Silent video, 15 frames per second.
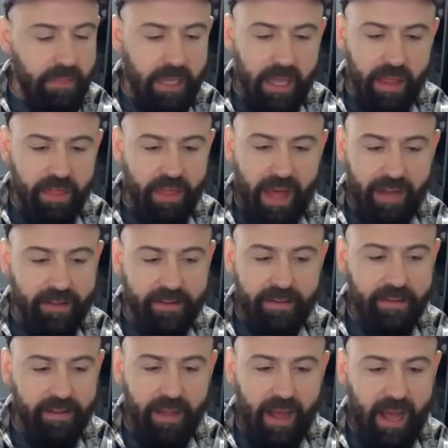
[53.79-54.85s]
that
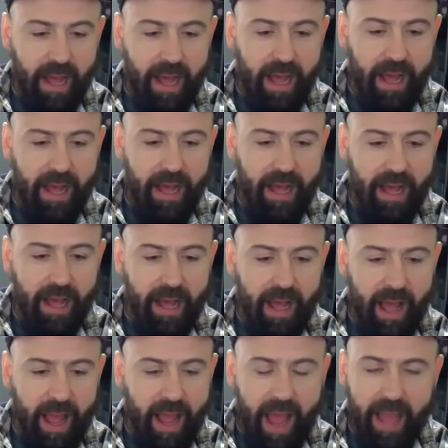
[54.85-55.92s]

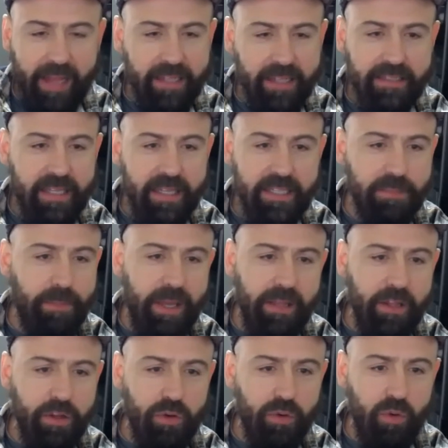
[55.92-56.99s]
I can see this being the
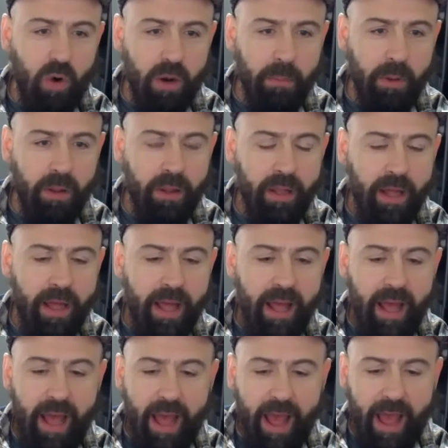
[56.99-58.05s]
new normal.
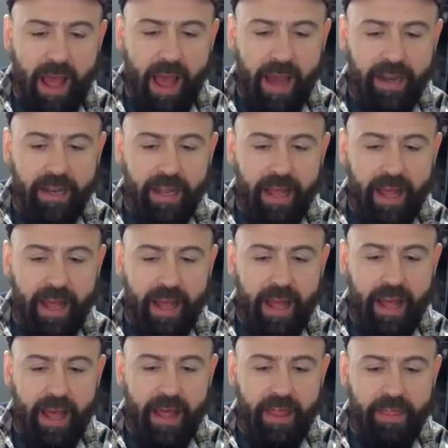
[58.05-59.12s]
And
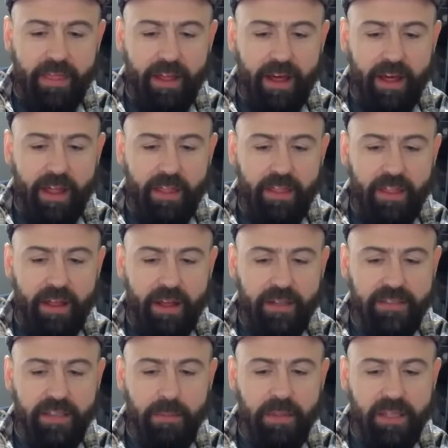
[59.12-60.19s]

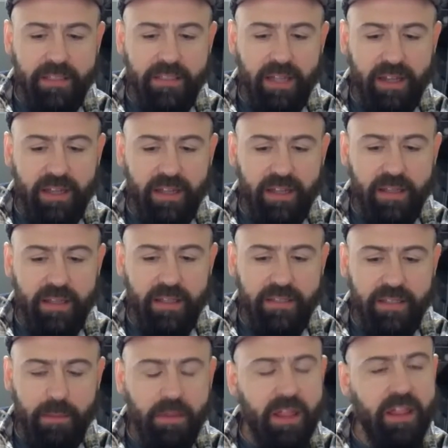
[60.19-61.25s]
some of
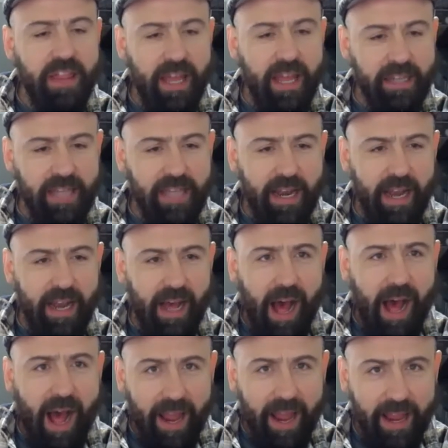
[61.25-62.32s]
the things that
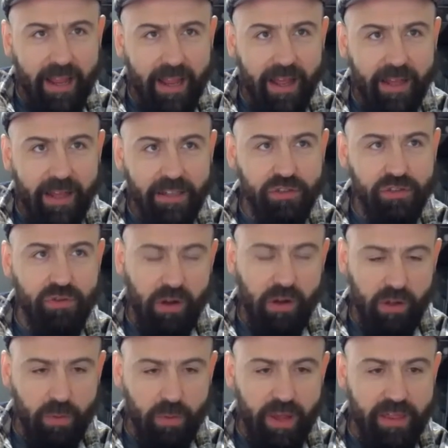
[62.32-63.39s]
I
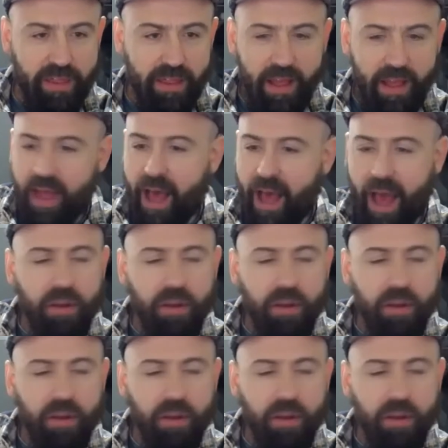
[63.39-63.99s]
struggled with, I don't